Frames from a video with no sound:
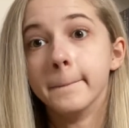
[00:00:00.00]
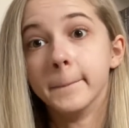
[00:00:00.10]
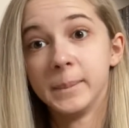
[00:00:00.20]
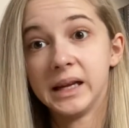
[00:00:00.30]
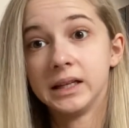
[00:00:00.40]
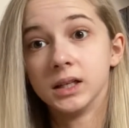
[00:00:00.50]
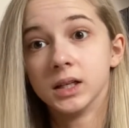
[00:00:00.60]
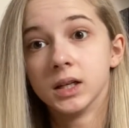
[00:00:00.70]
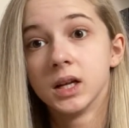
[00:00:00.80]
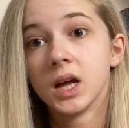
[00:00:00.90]
mean
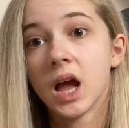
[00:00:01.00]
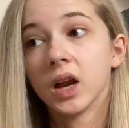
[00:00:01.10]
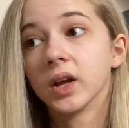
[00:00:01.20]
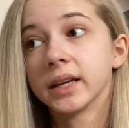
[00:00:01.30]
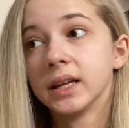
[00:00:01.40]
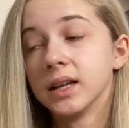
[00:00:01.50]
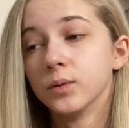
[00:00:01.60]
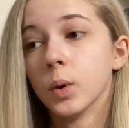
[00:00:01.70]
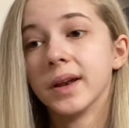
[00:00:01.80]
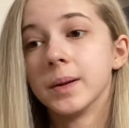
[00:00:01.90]
and, like,
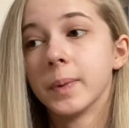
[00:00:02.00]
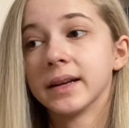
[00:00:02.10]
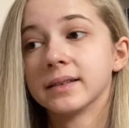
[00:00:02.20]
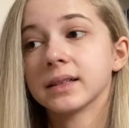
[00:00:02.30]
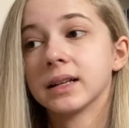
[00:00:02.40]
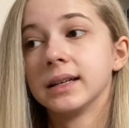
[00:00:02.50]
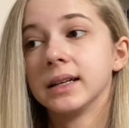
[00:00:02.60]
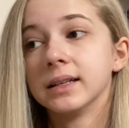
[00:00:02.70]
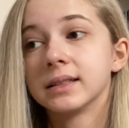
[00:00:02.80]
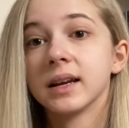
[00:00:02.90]
evil, and he
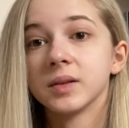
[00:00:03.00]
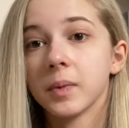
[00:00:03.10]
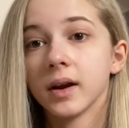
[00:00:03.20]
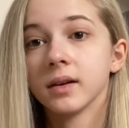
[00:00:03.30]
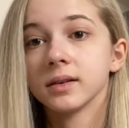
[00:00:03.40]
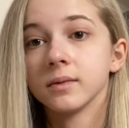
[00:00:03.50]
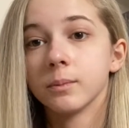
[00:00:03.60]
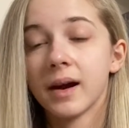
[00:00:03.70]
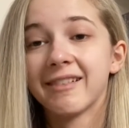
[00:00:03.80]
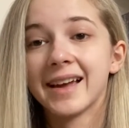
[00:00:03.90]
basically takes
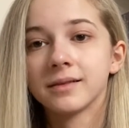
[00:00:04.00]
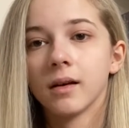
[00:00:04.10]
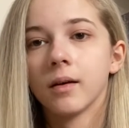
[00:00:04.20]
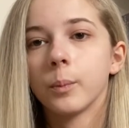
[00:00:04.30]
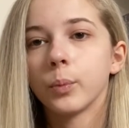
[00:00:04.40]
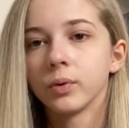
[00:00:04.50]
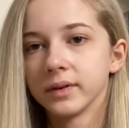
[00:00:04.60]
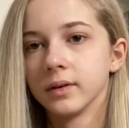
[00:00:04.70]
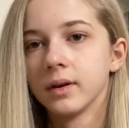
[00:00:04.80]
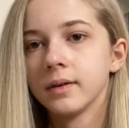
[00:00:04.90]
Marietta
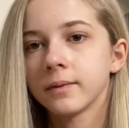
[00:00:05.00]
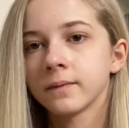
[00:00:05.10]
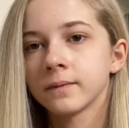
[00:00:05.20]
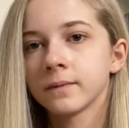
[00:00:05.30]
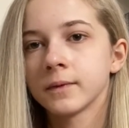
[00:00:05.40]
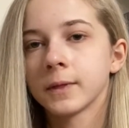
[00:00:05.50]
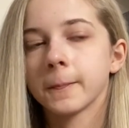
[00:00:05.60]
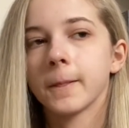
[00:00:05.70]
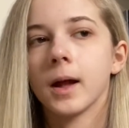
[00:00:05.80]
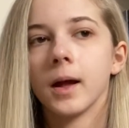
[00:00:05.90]
prisoner,
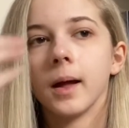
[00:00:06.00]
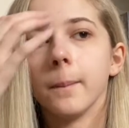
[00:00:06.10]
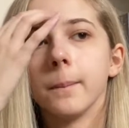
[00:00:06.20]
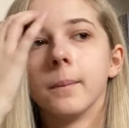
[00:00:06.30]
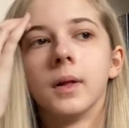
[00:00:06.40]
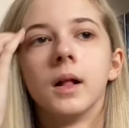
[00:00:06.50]
and,